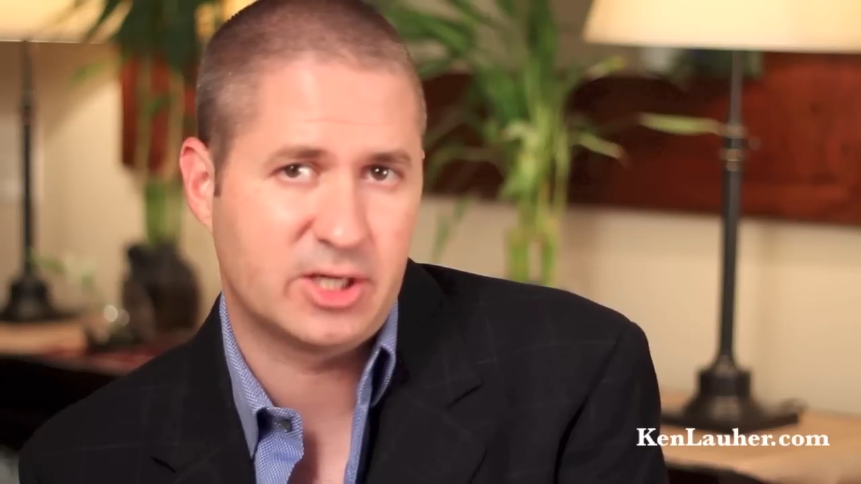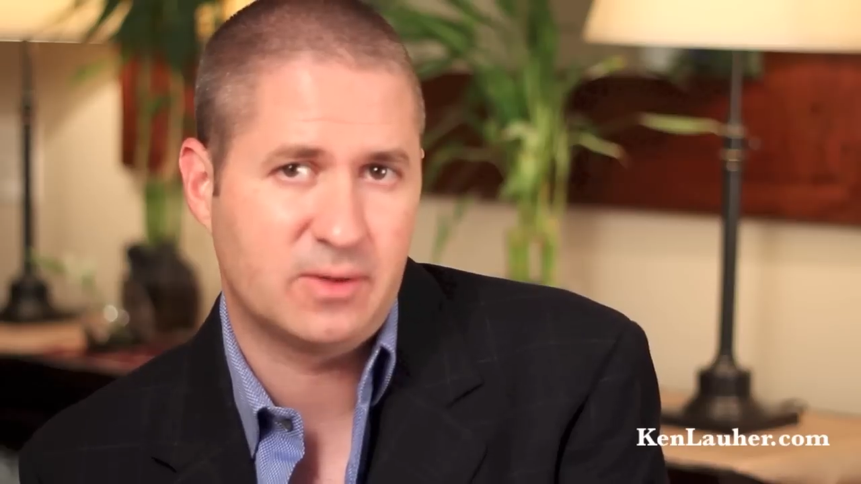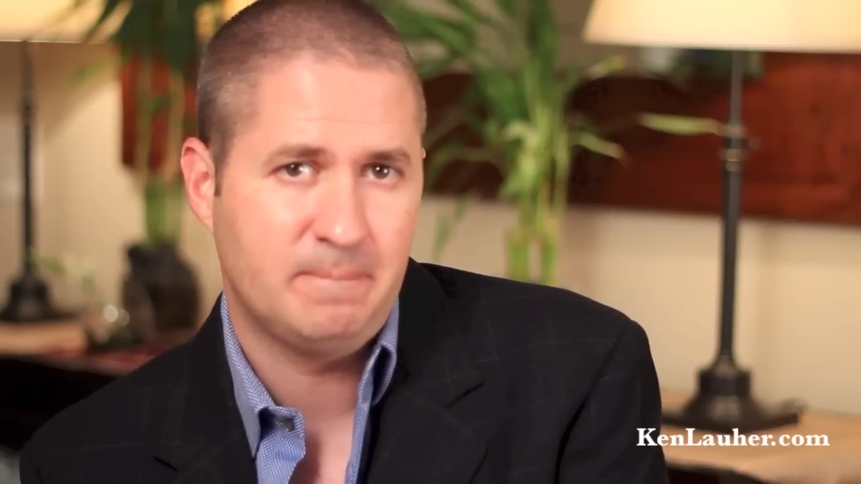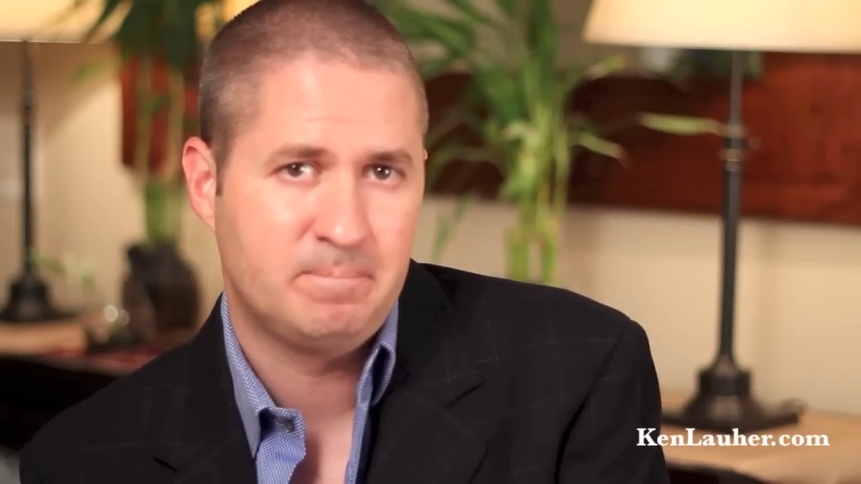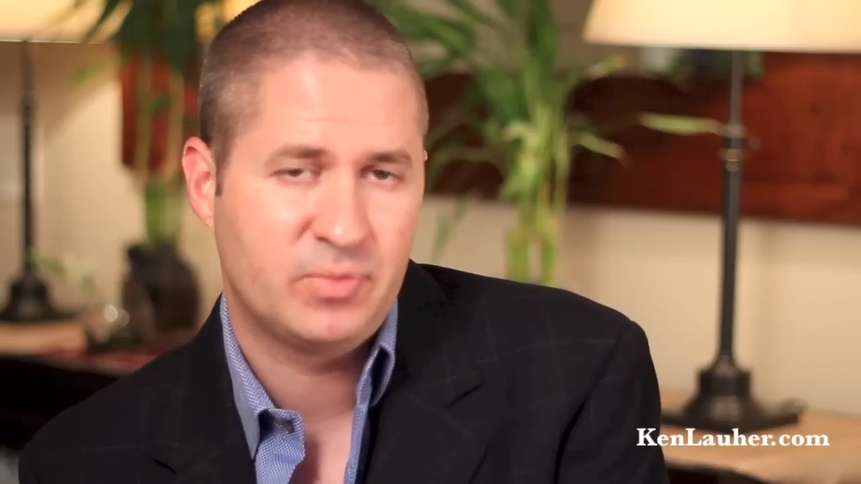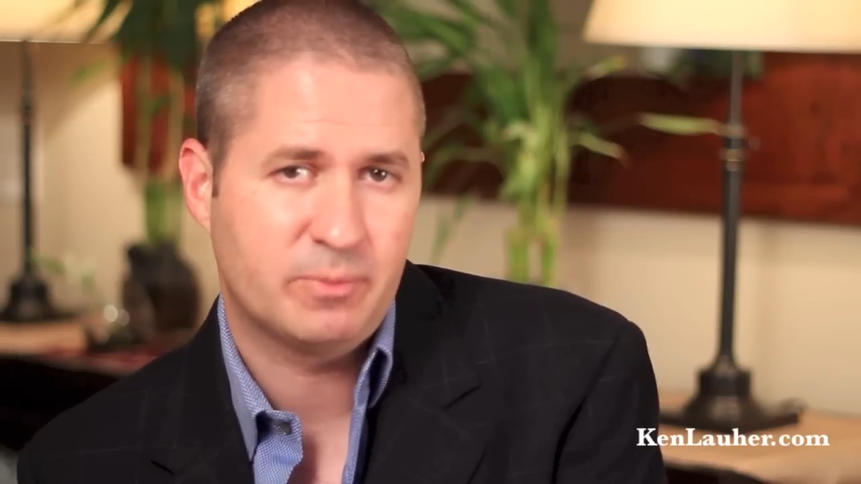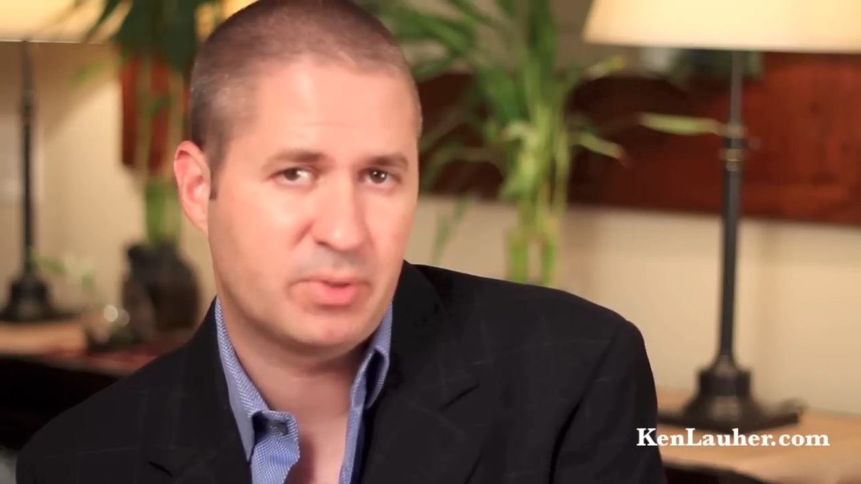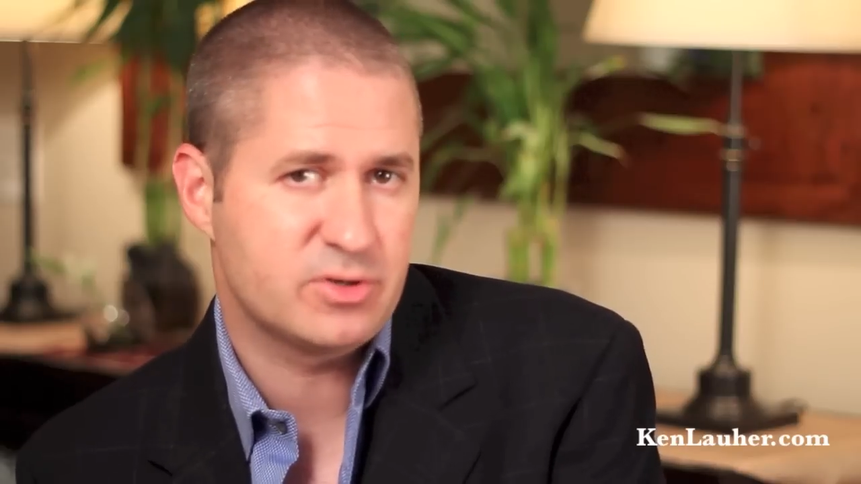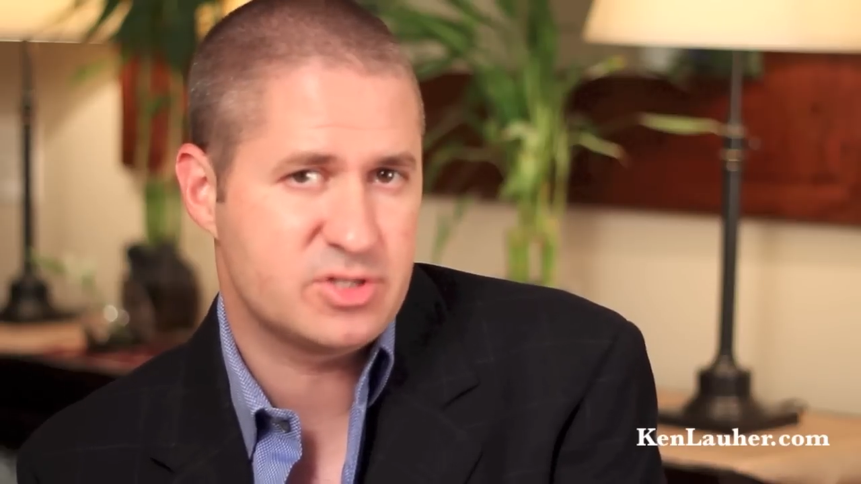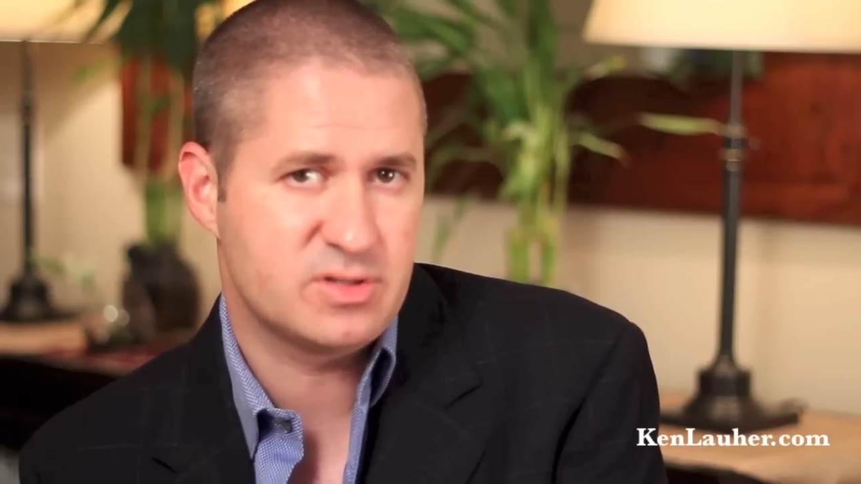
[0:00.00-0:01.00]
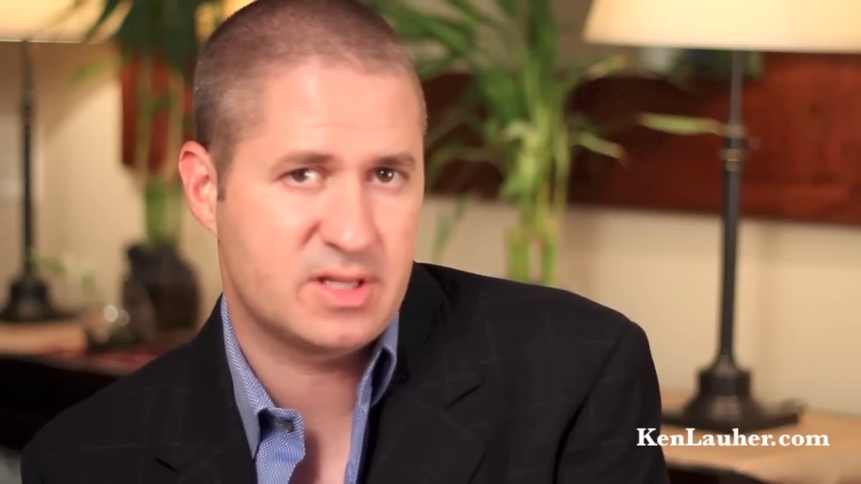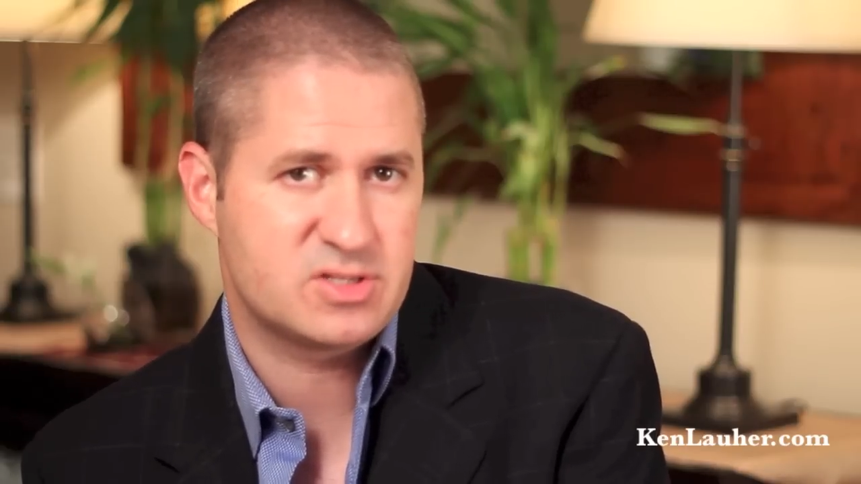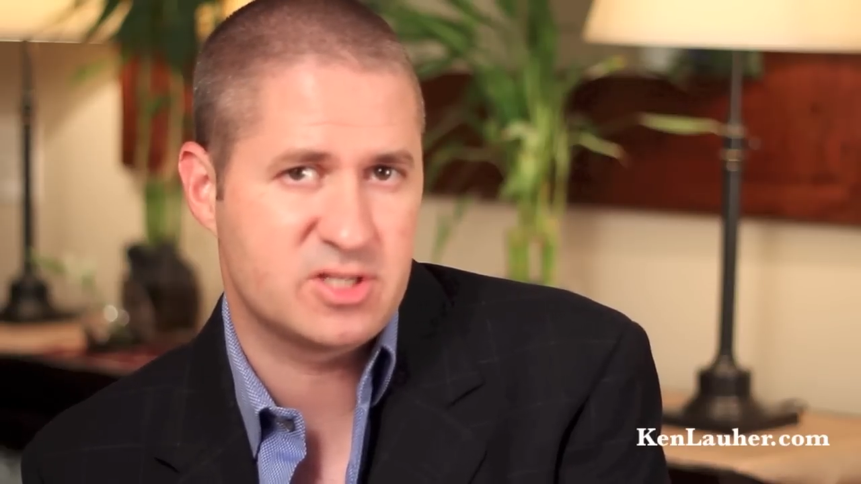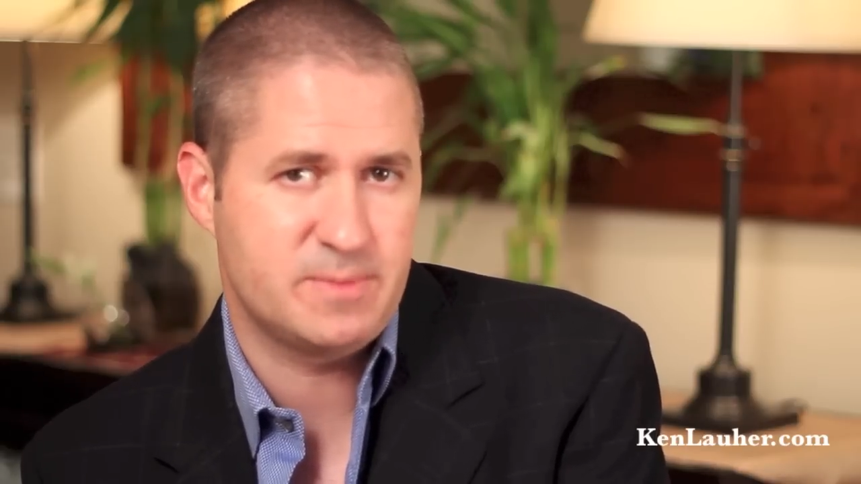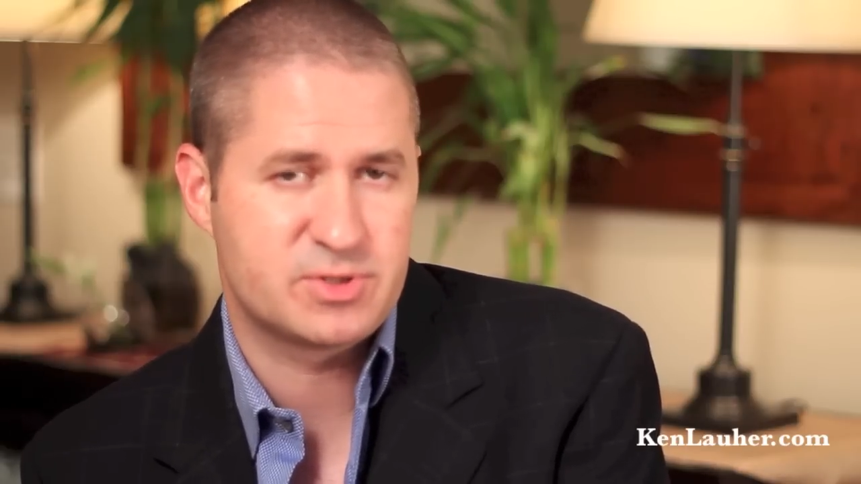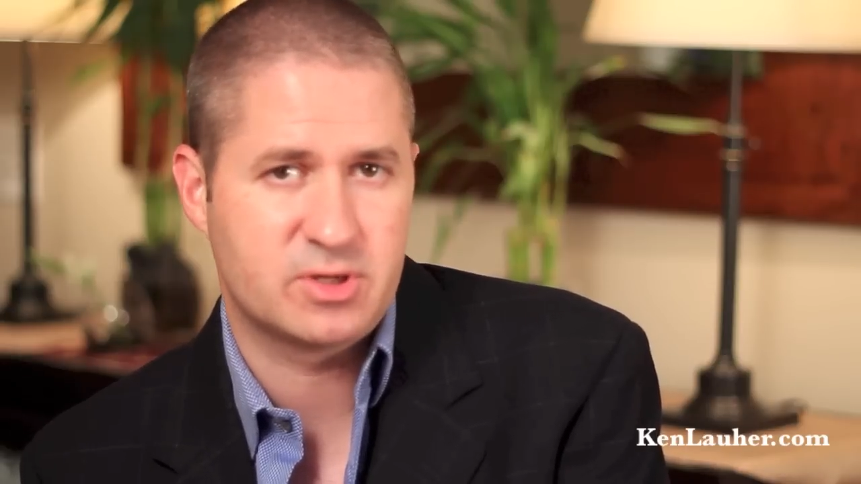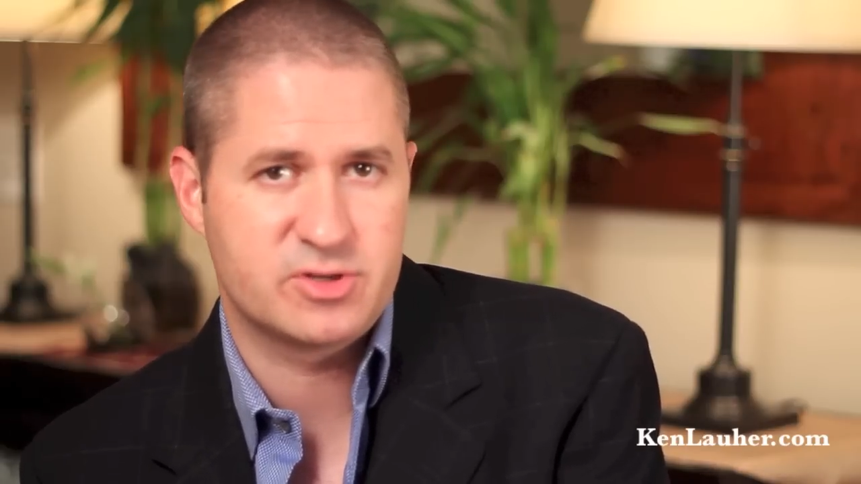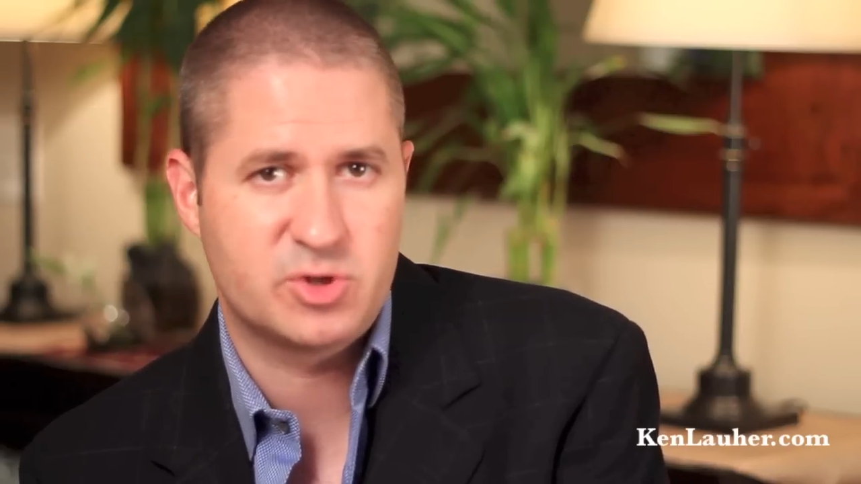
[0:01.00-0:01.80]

there, the person that sleeps there